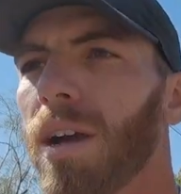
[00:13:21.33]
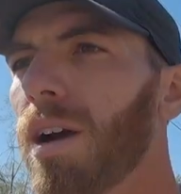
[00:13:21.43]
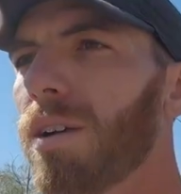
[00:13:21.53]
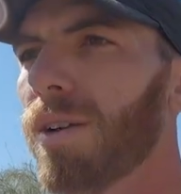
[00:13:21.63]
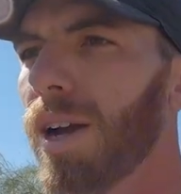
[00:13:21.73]

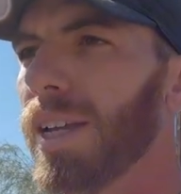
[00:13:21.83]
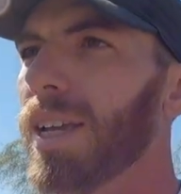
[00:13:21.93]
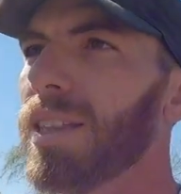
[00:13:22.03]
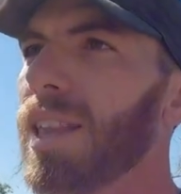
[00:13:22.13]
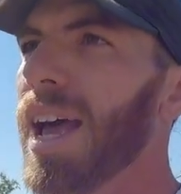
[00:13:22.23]
All right,
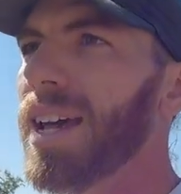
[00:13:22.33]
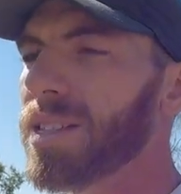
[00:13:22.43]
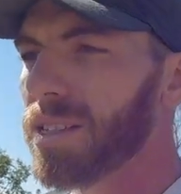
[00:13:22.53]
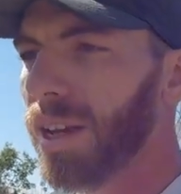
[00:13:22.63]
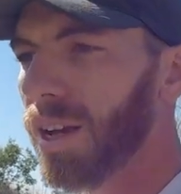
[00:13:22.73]
and
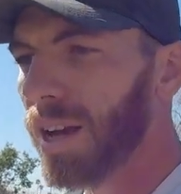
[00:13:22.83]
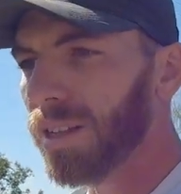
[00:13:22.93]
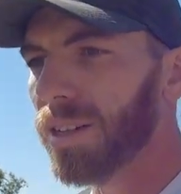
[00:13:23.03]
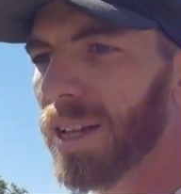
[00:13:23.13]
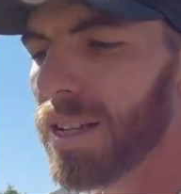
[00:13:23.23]
last
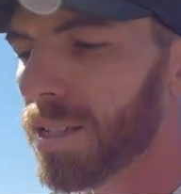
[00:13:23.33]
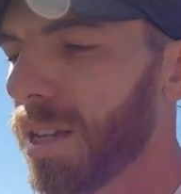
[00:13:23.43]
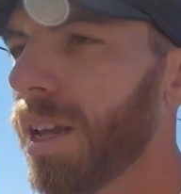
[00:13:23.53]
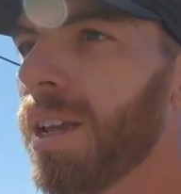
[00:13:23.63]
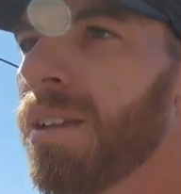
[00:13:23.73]
on the
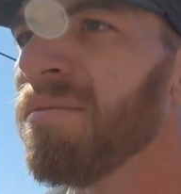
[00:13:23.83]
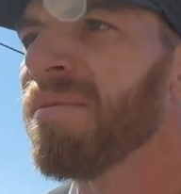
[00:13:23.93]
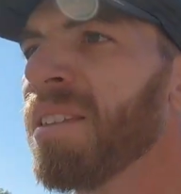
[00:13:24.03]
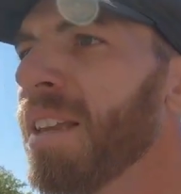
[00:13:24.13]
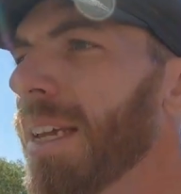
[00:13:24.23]
list
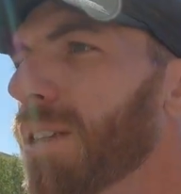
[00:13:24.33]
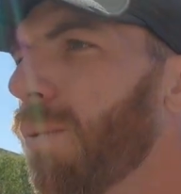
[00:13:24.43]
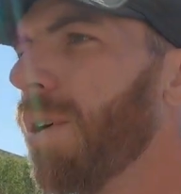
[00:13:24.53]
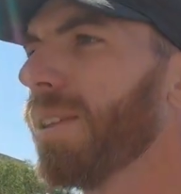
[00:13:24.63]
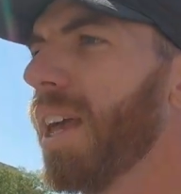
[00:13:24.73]

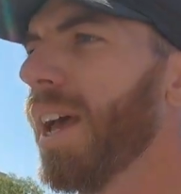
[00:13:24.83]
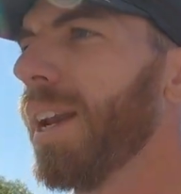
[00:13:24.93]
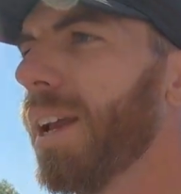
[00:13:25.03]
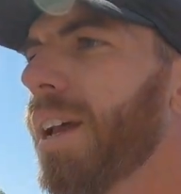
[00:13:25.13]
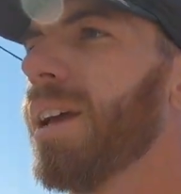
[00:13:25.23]
is one
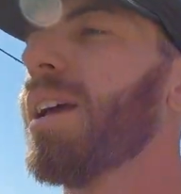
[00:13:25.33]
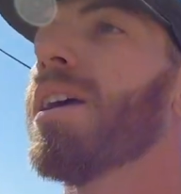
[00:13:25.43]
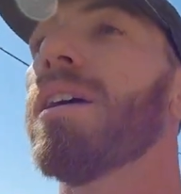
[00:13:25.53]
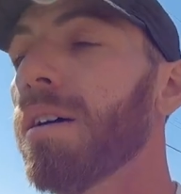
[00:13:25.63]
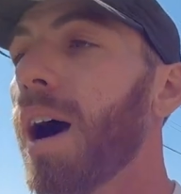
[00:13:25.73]
that
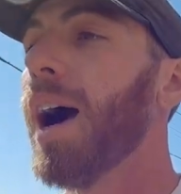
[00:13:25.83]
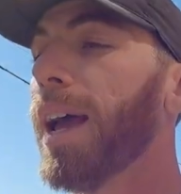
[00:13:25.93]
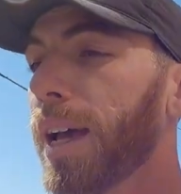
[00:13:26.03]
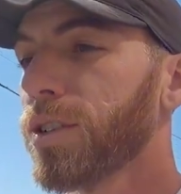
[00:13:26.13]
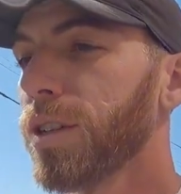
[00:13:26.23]

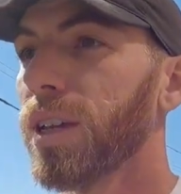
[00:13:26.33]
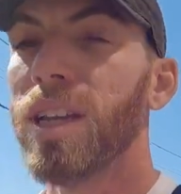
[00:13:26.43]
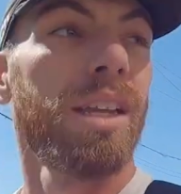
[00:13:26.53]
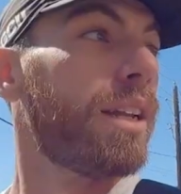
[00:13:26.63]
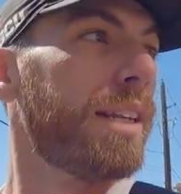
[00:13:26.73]
I
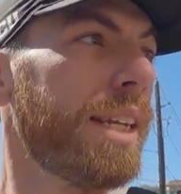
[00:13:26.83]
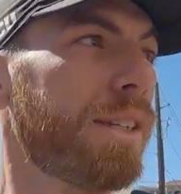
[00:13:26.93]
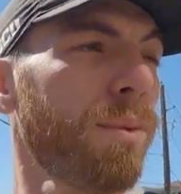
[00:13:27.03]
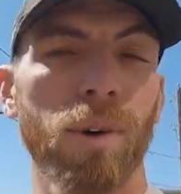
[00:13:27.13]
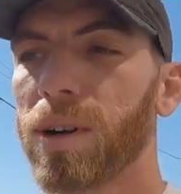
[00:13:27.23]
actually
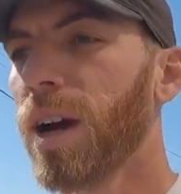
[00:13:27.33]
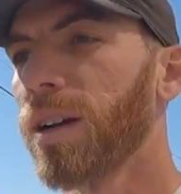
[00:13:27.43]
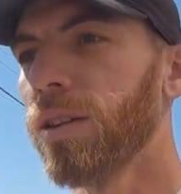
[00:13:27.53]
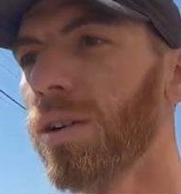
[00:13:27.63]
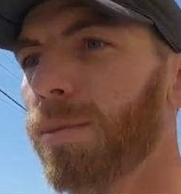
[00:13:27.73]
need to work
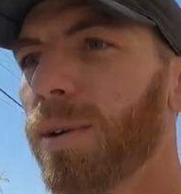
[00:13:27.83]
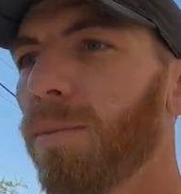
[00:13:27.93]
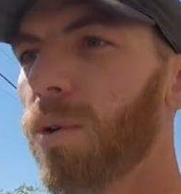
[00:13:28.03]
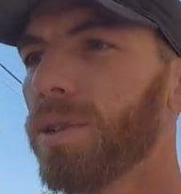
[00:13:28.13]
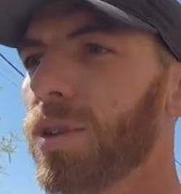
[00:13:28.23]
on a little bit
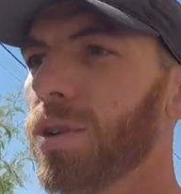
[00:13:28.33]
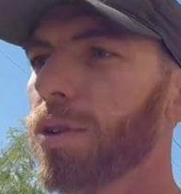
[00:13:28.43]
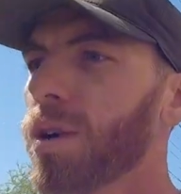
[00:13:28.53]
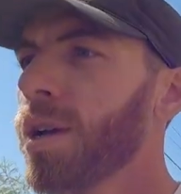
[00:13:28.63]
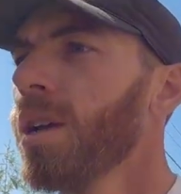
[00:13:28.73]
more
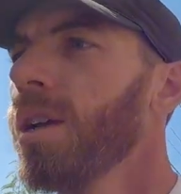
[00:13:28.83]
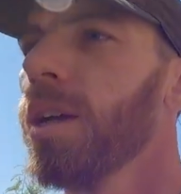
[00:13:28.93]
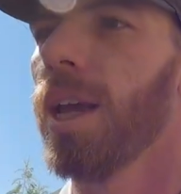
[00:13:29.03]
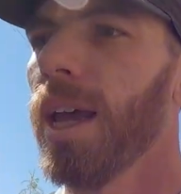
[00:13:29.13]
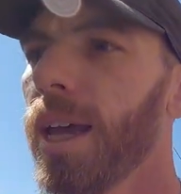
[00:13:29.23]
too,
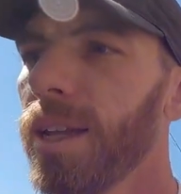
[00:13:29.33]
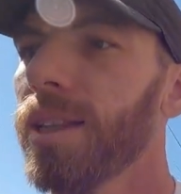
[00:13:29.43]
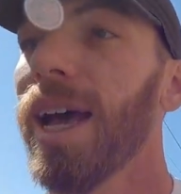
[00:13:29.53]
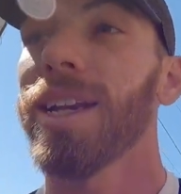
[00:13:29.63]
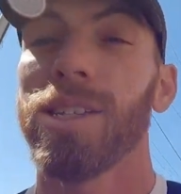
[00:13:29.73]

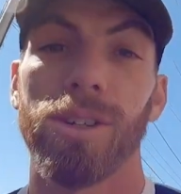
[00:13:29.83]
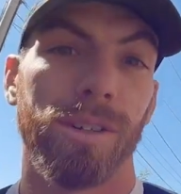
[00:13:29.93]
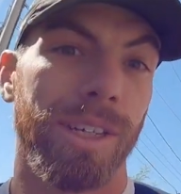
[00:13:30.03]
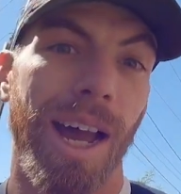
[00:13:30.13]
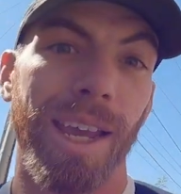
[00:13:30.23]
and that is
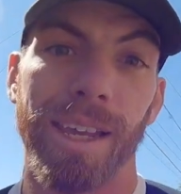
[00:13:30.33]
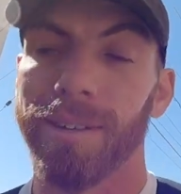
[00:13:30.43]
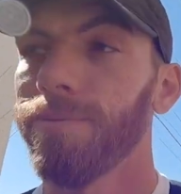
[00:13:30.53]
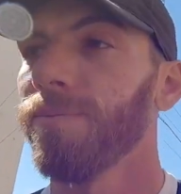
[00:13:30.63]
your diet.